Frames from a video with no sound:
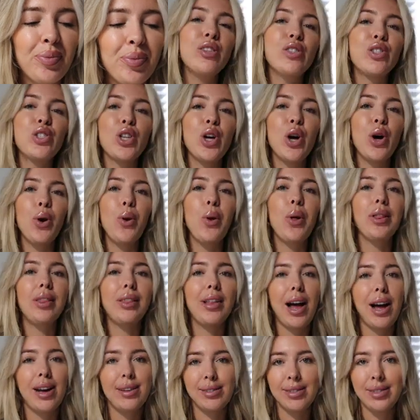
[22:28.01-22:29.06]
So
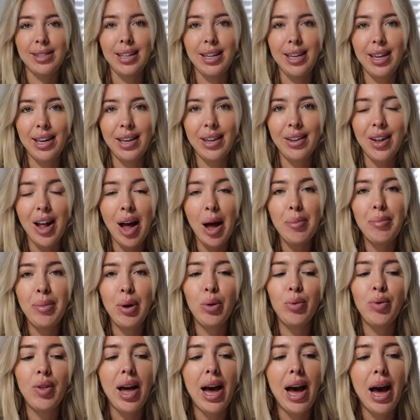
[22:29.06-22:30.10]
lastly,
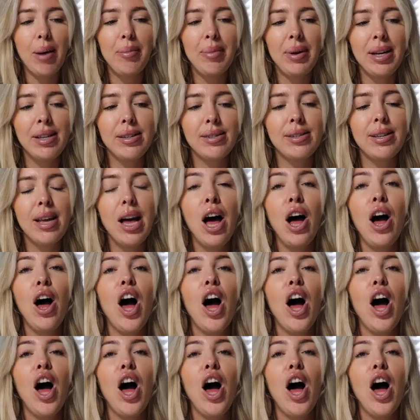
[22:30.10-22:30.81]
about the habits,